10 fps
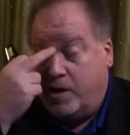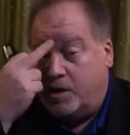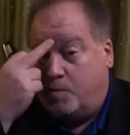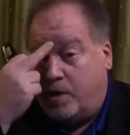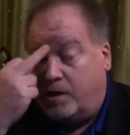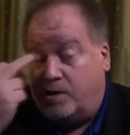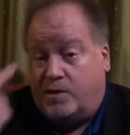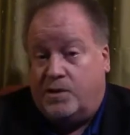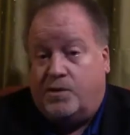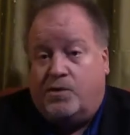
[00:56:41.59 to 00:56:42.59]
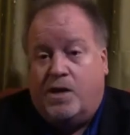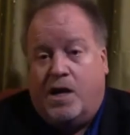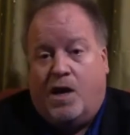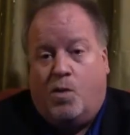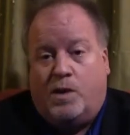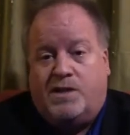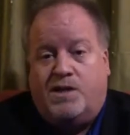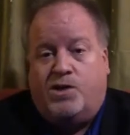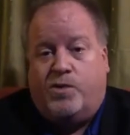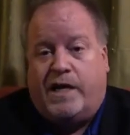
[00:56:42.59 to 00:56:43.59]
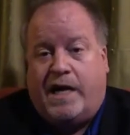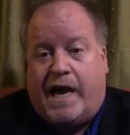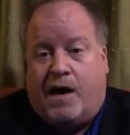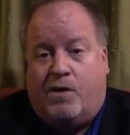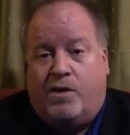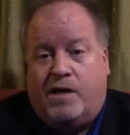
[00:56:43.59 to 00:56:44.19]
speaks to what's he doing now?